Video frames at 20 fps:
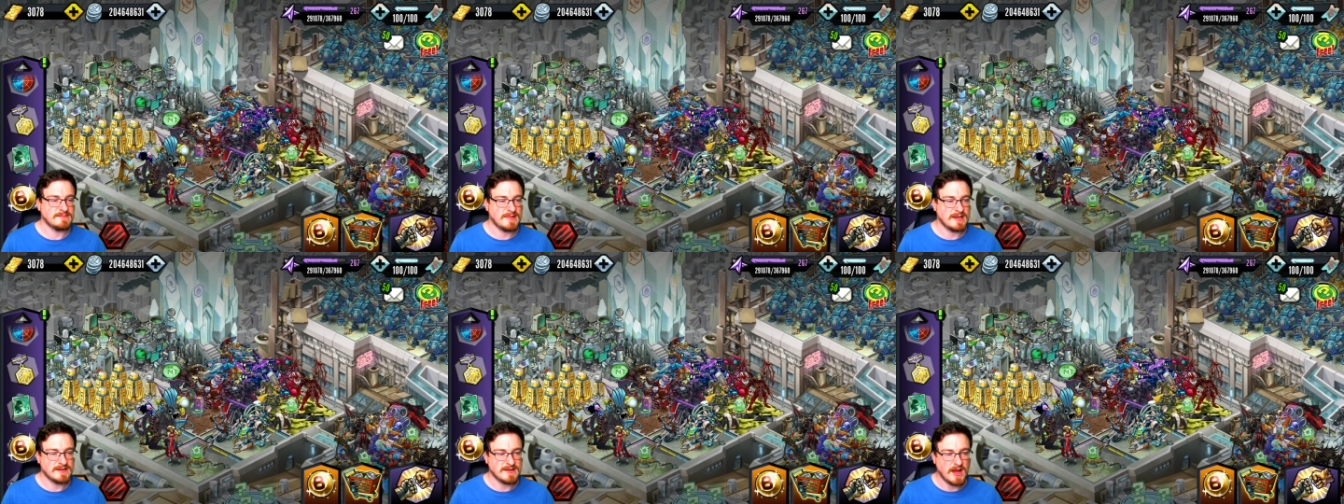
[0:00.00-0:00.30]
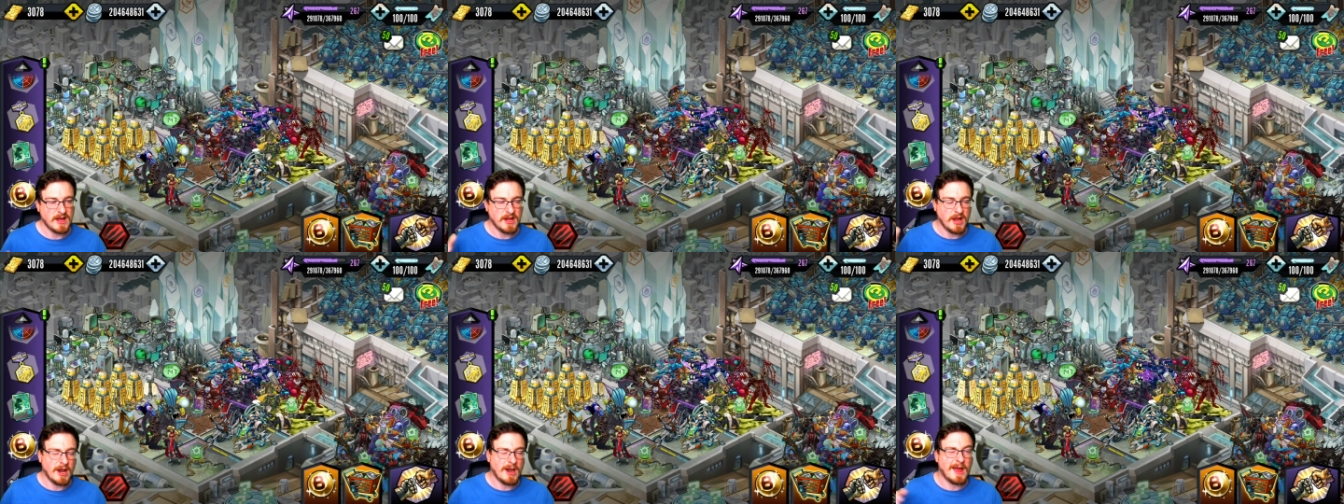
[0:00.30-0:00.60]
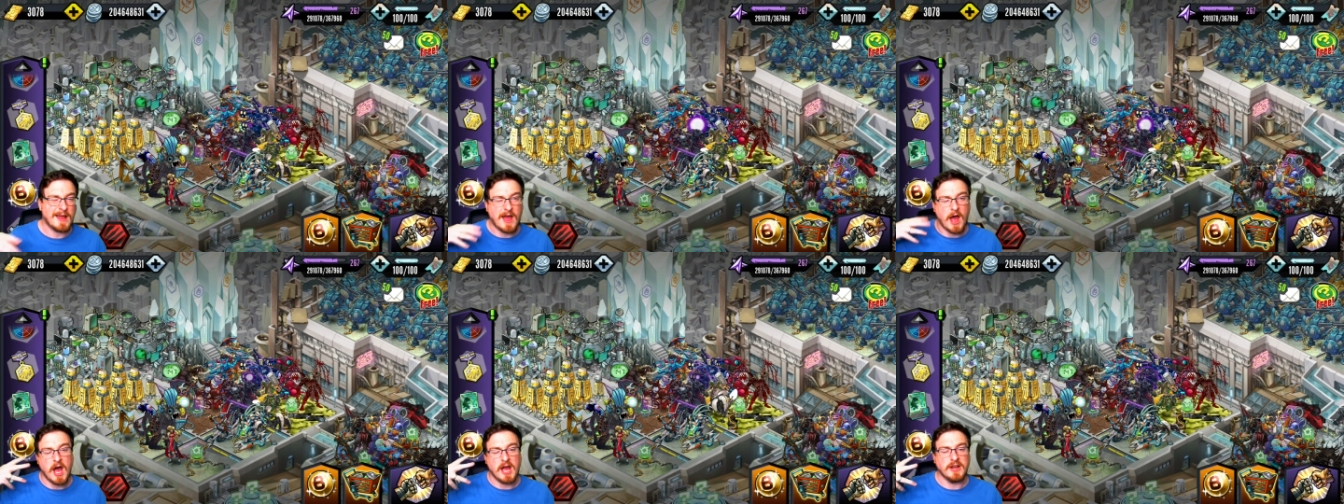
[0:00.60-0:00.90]
not I,
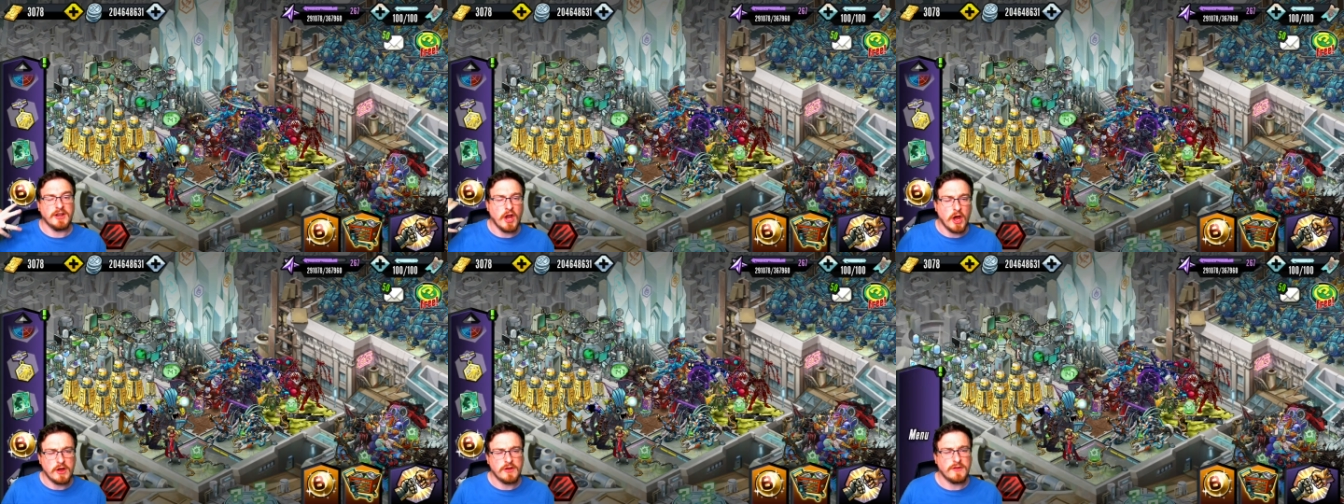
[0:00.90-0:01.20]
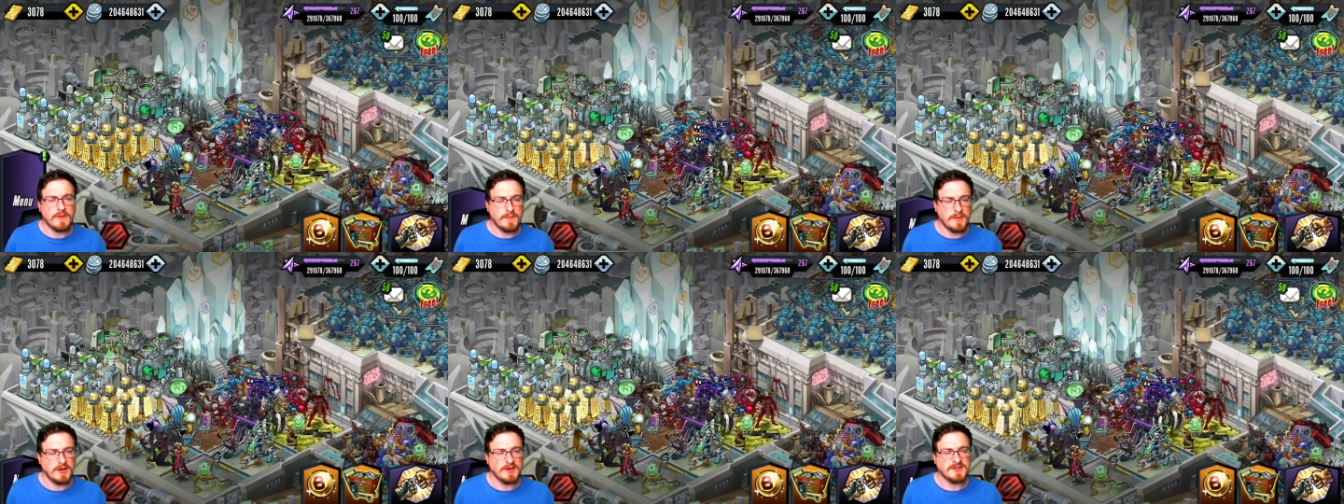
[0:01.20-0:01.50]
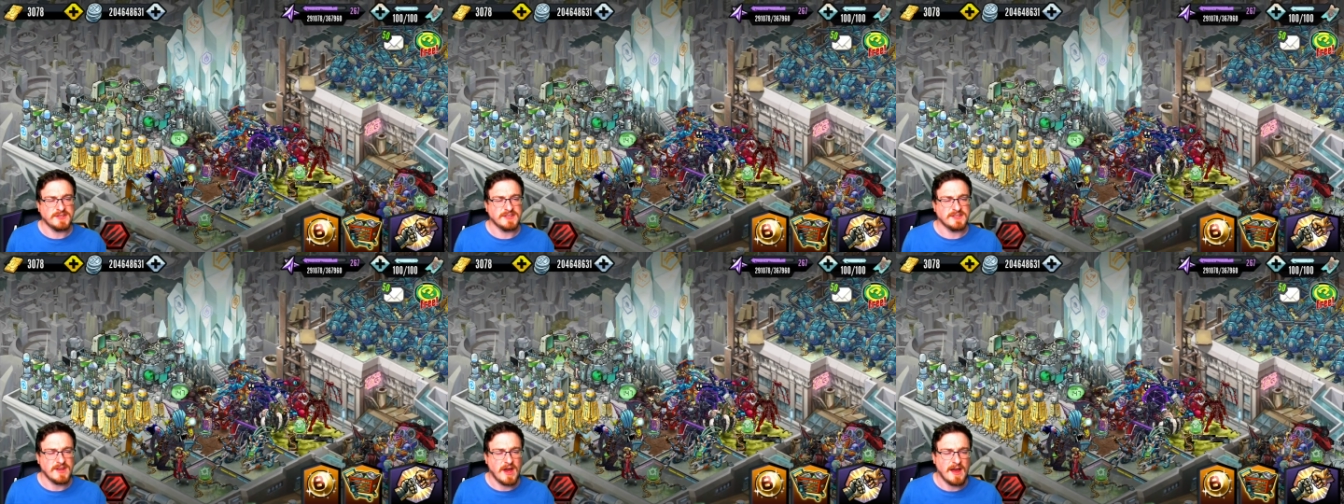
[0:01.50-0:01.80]
like I know the
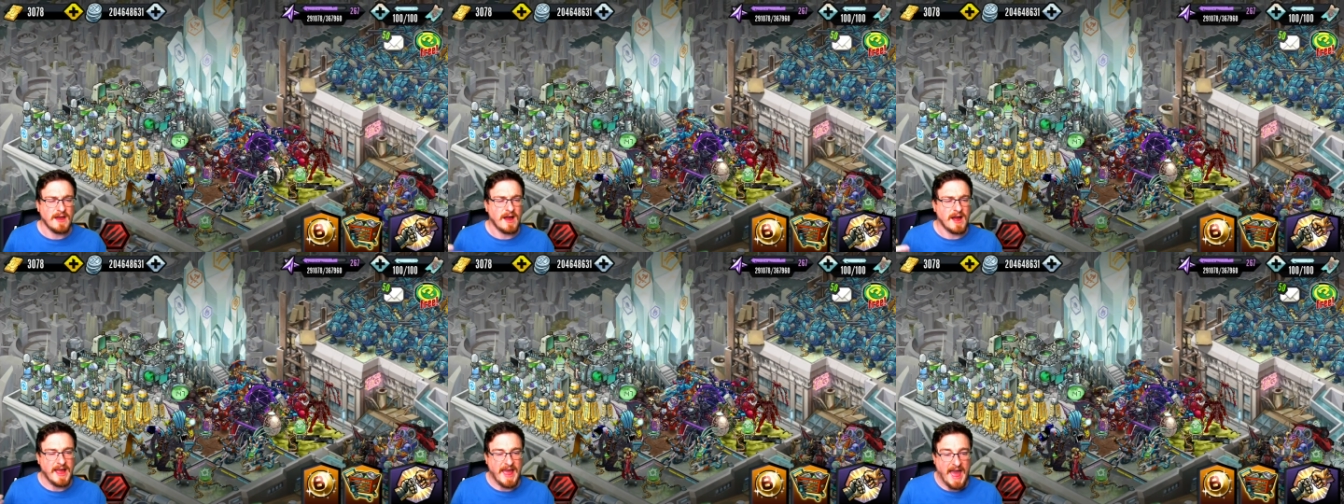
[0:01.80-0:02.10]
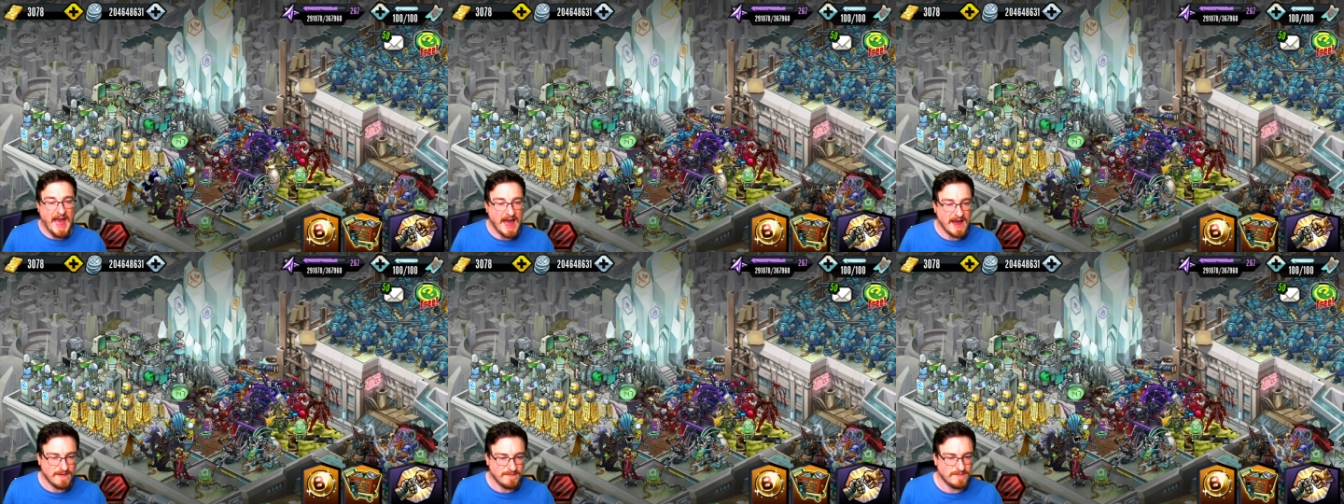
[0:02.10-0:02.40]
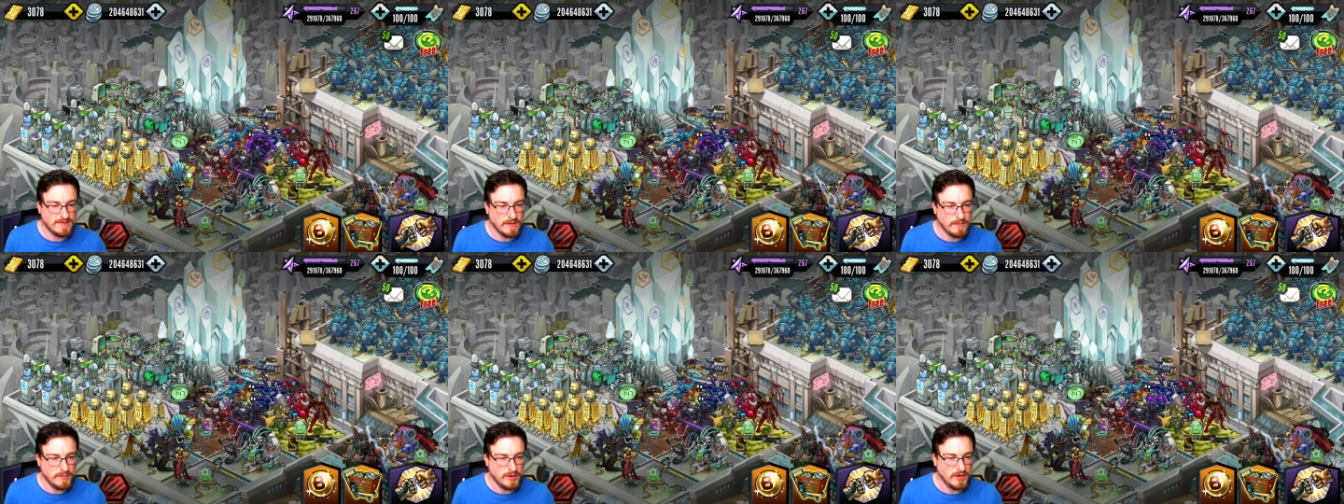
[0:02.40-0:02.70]
mutant. I, I
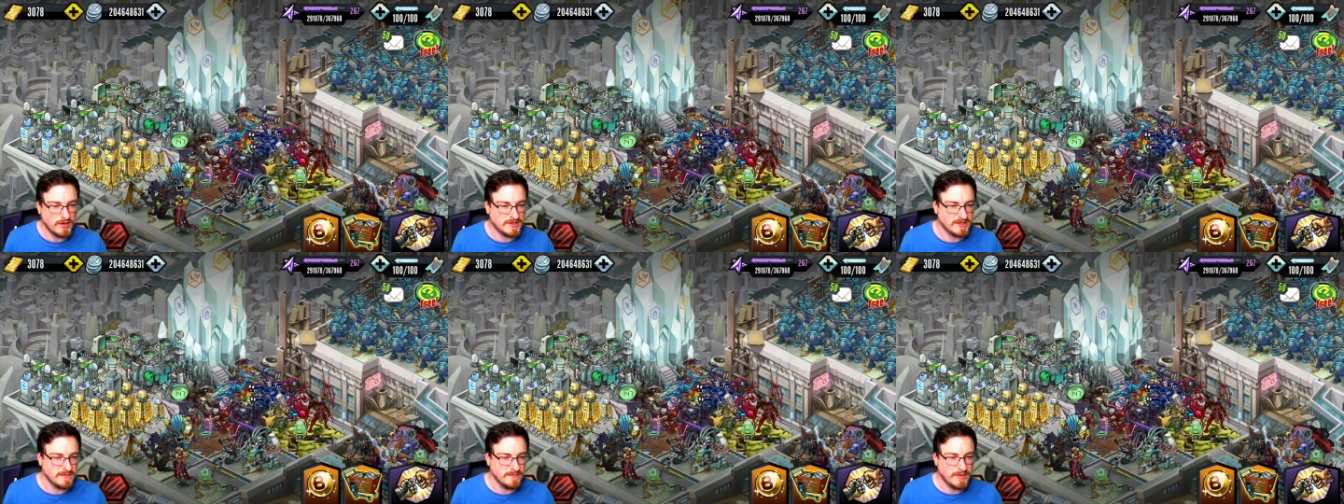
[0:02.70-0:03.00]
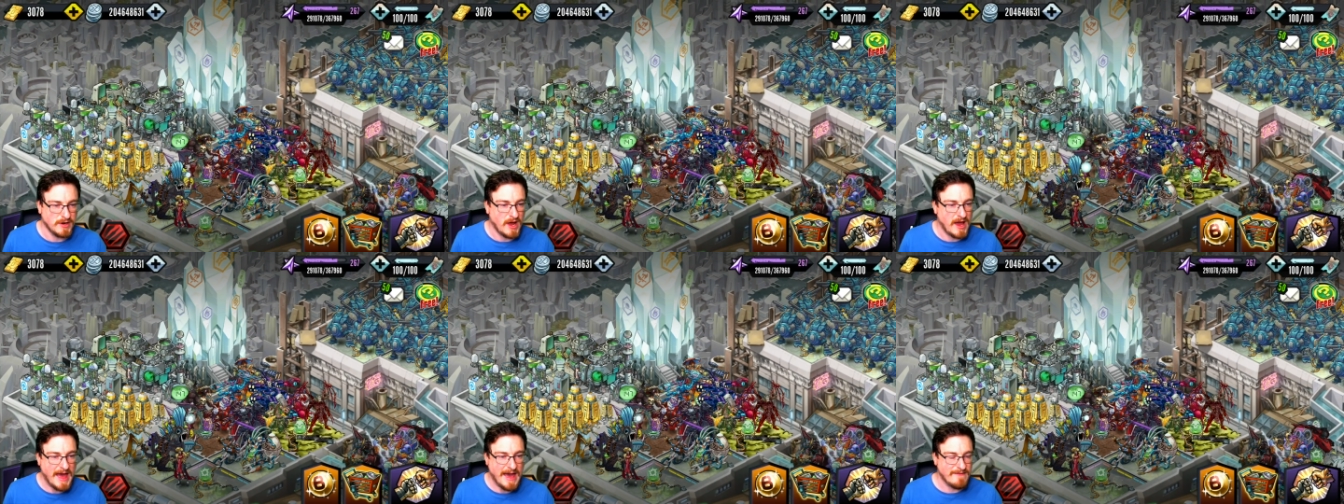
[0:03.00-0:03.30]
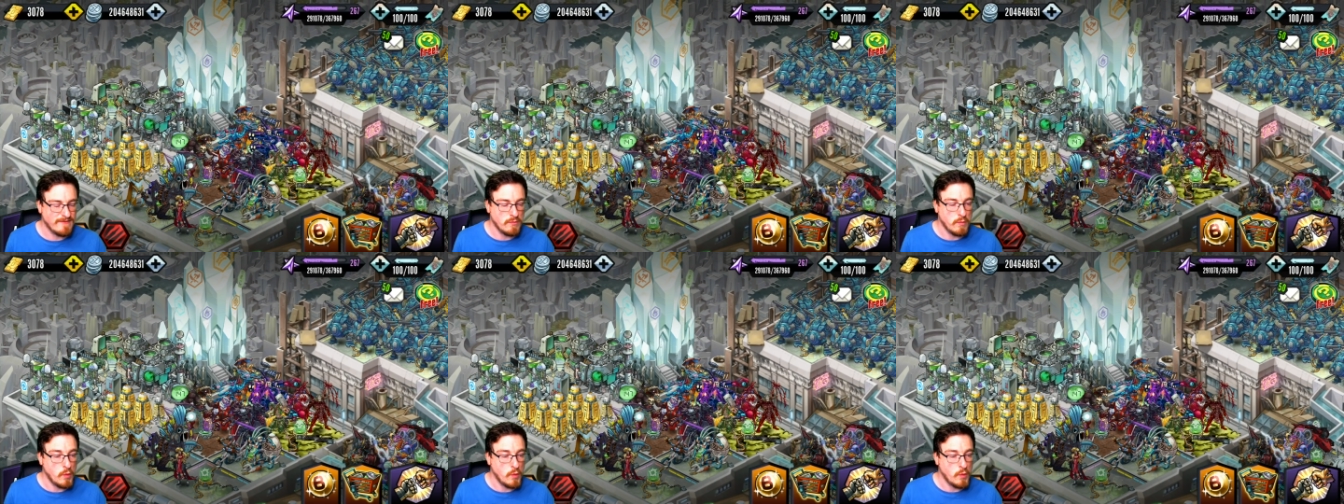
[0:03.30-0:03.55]
have the mutant, but I haven't